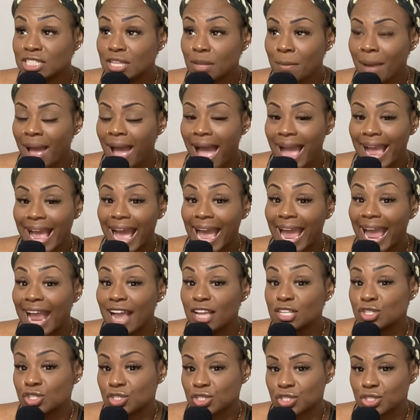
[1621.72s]
about, I got
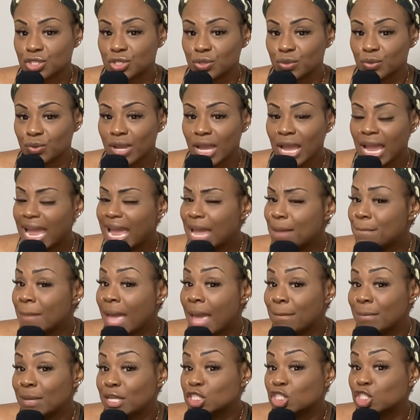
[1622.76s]
answers to. It
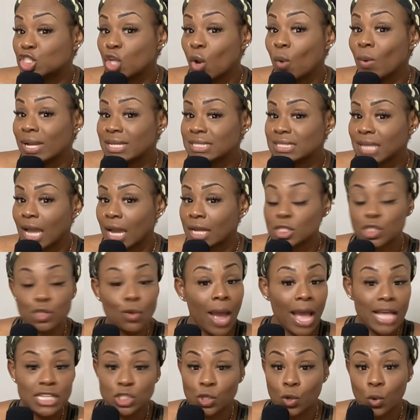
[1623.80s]
made me so excited. So
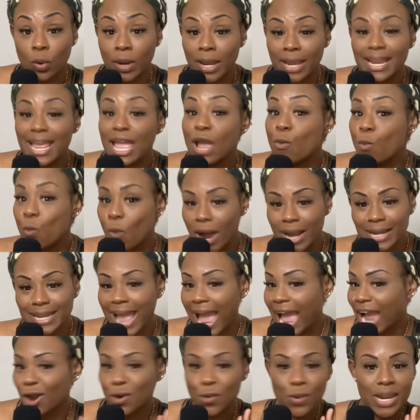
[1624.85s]
I quit. And one day
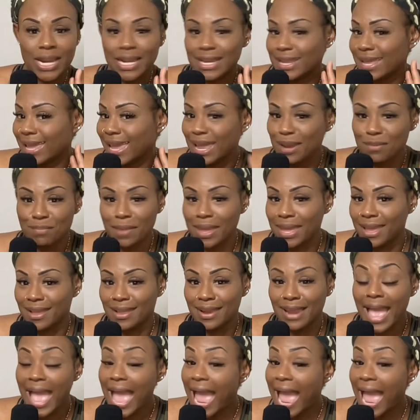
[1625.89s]
I quit eating meat.